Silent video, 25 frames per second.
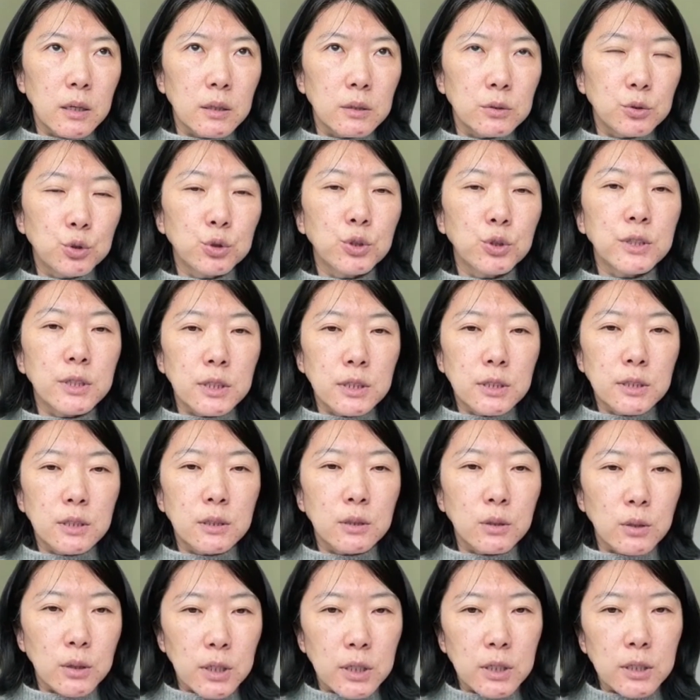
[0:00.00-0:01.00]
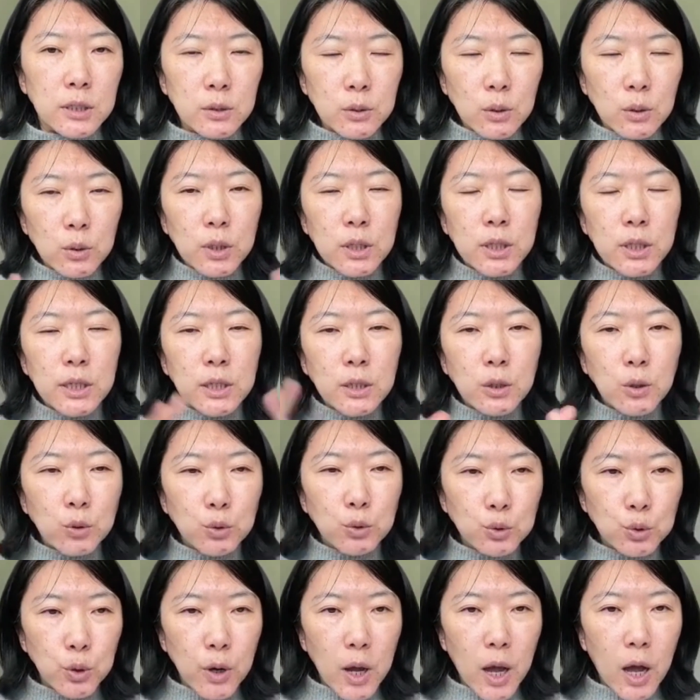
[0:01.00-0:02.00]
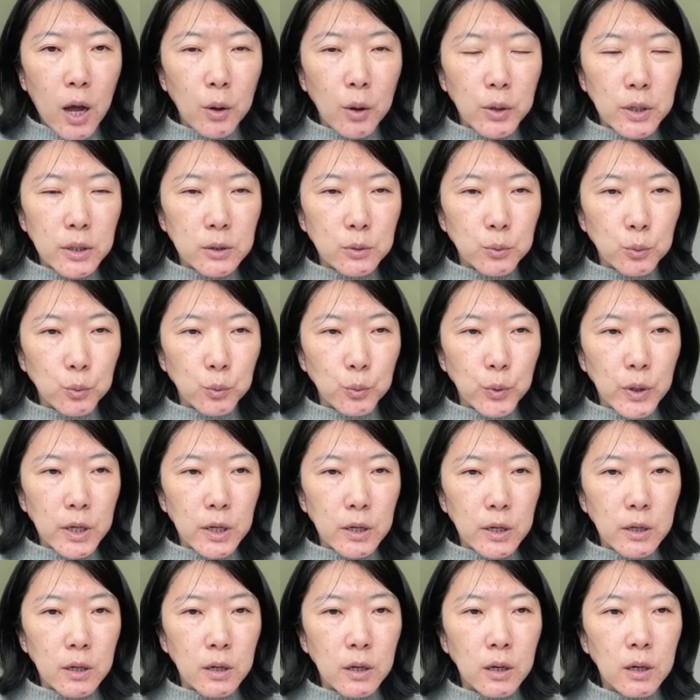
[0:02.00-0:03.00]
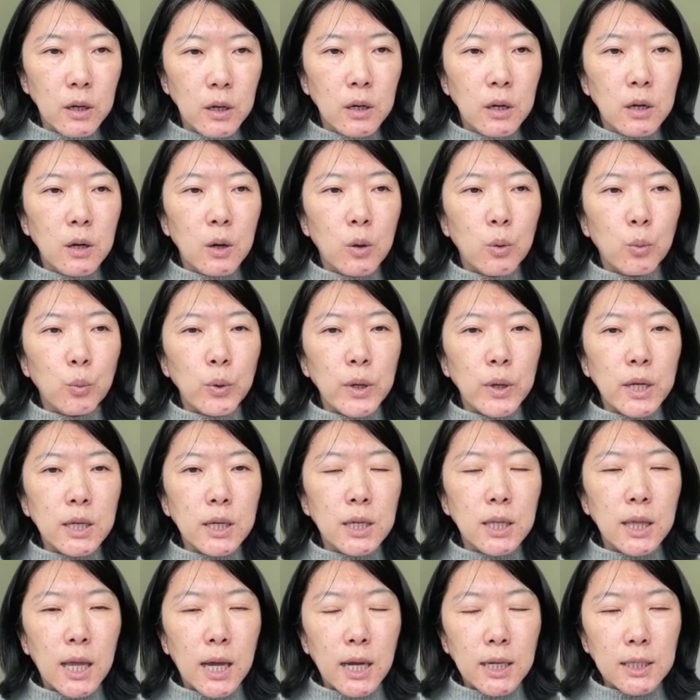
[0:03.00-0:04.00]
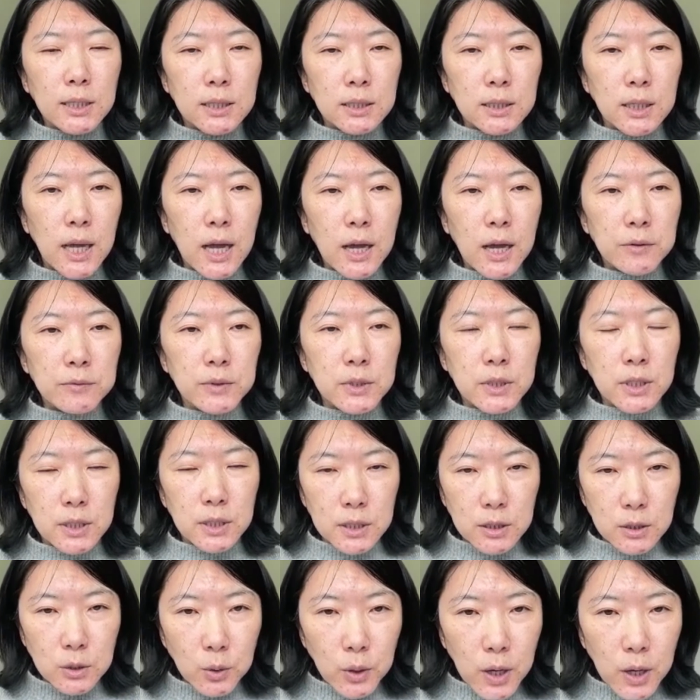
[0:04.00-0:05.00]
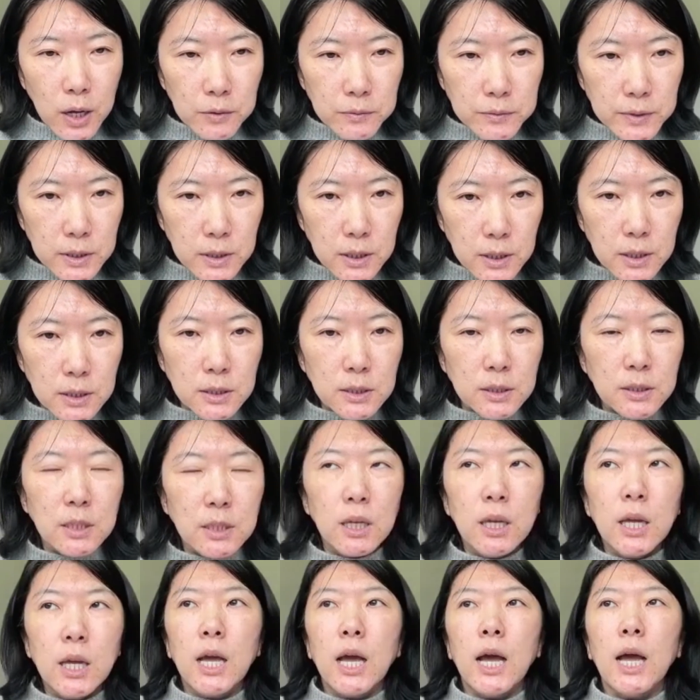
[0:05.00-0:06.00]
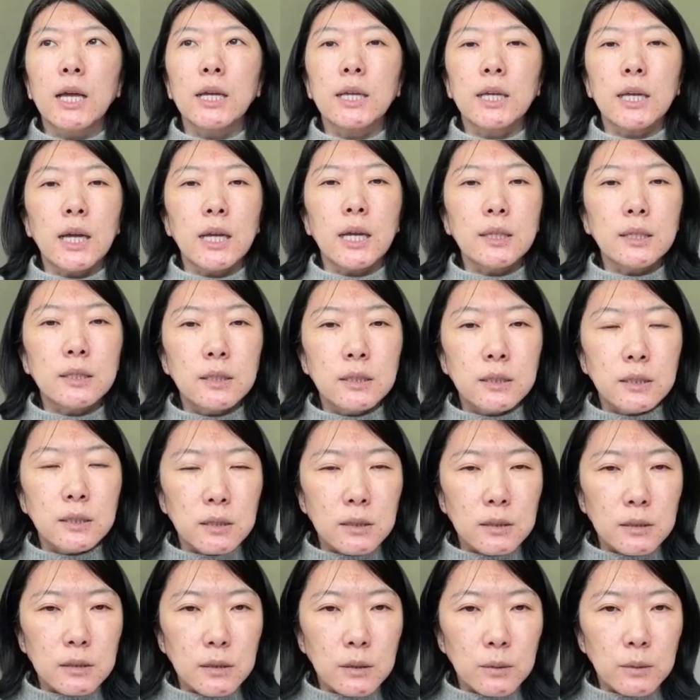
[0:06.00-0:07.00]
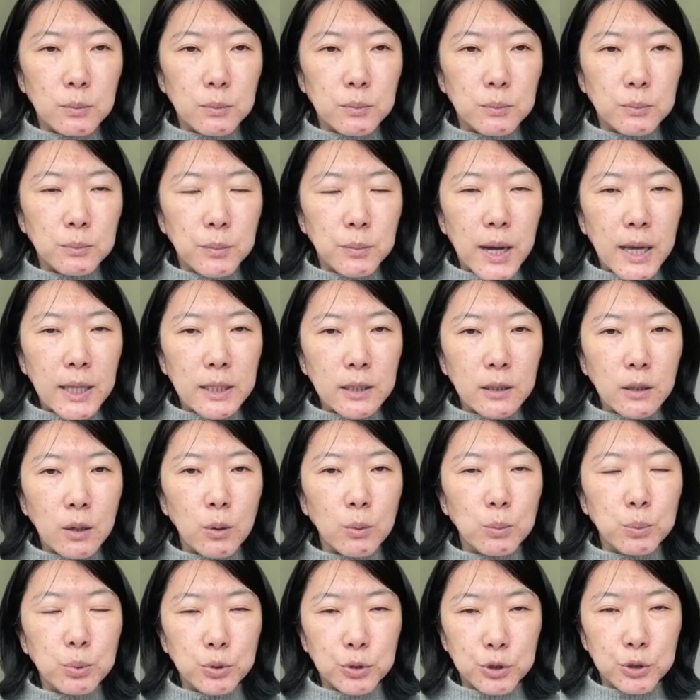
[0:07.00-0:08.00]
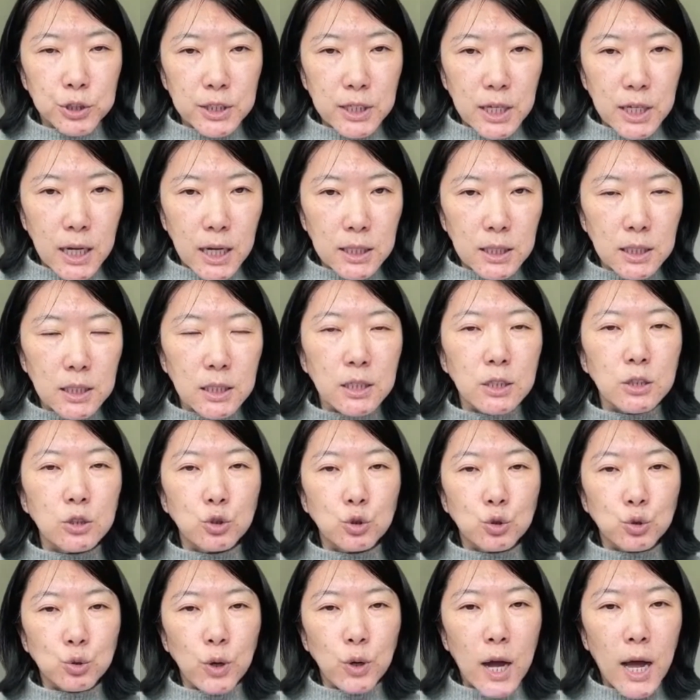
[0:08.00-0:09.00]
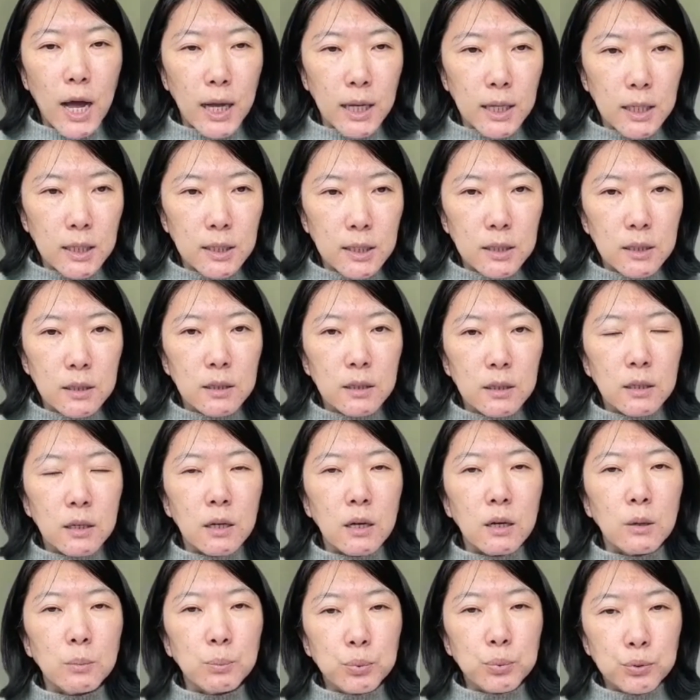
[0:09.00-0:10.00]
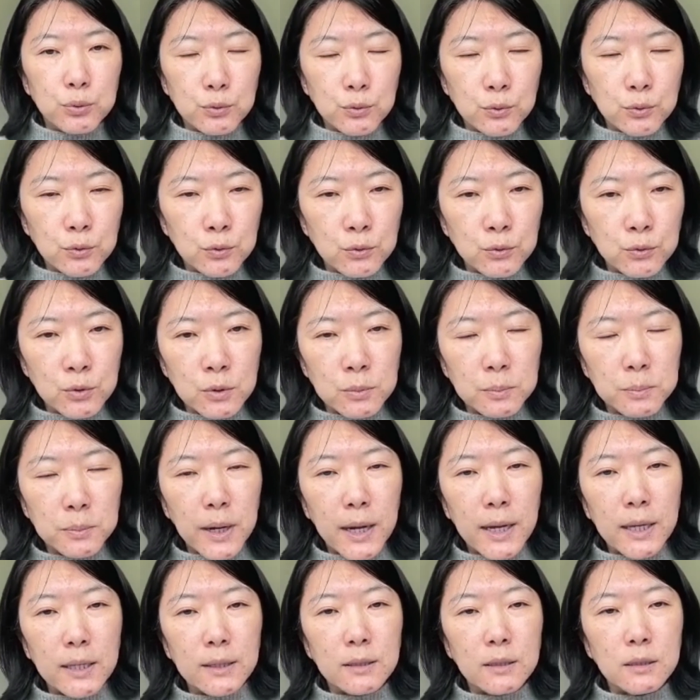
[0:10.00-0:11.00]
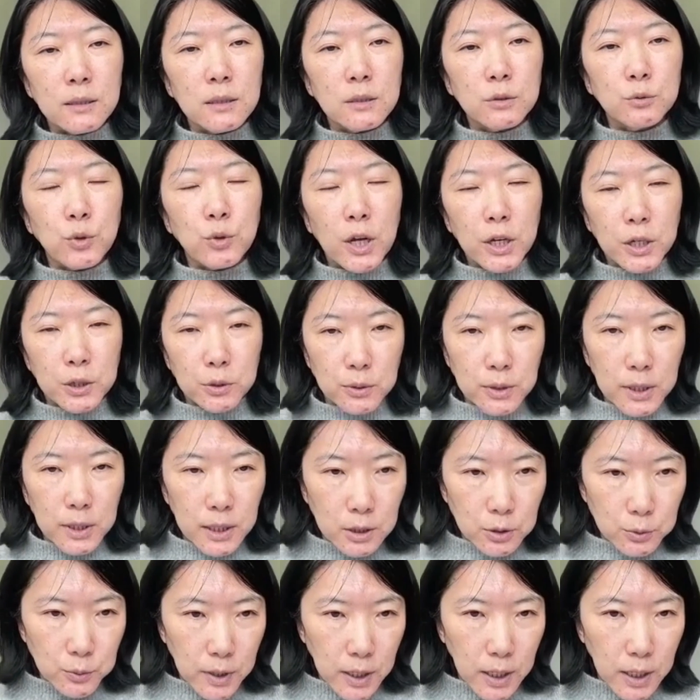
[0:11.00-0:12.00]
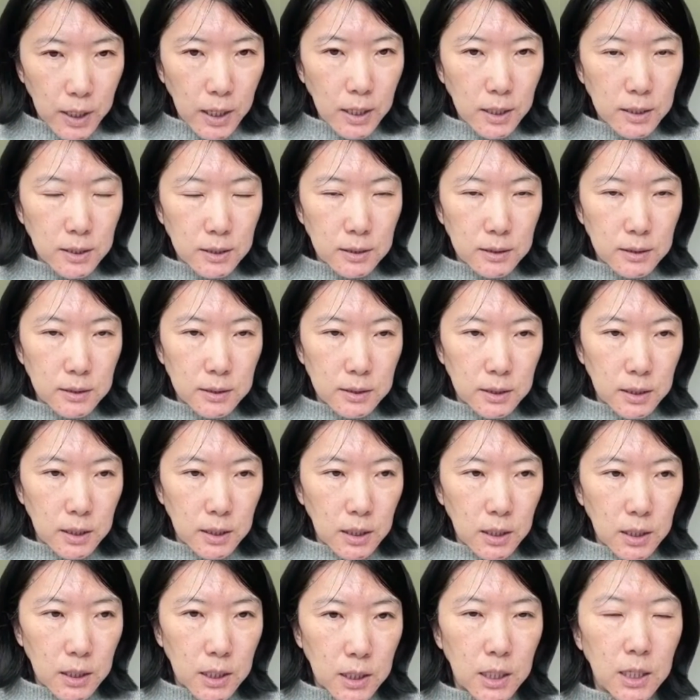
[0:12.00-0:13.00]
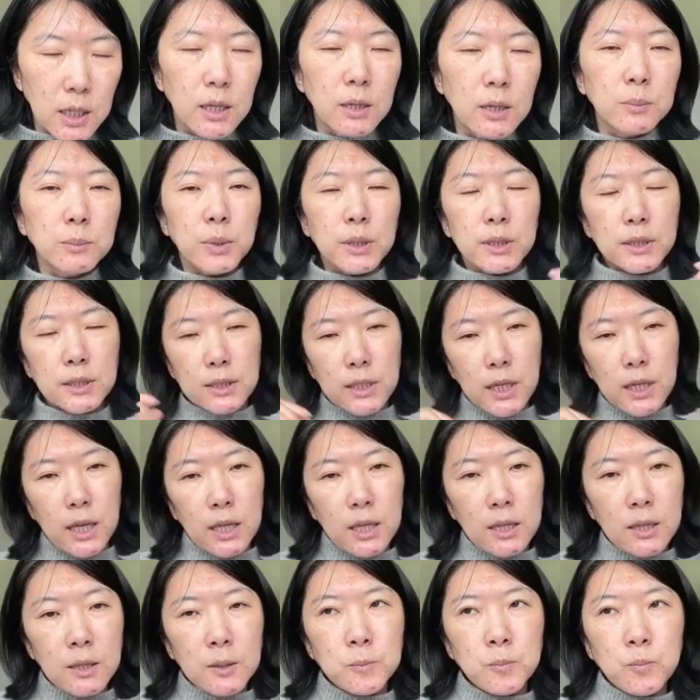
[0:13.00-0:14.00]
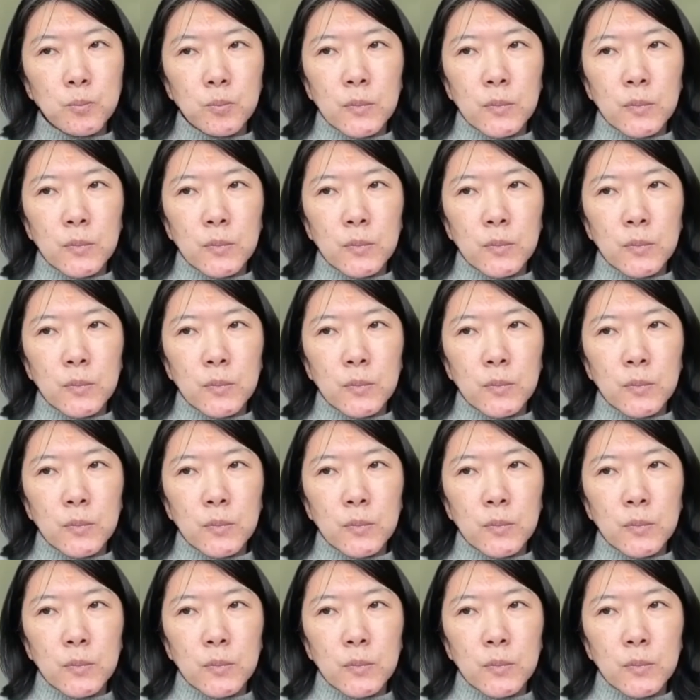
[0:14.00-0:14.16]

traditionally, clinical trial is where we collect the clinical evidence and get the medical product, a drug, approved by the regulatory agency. But then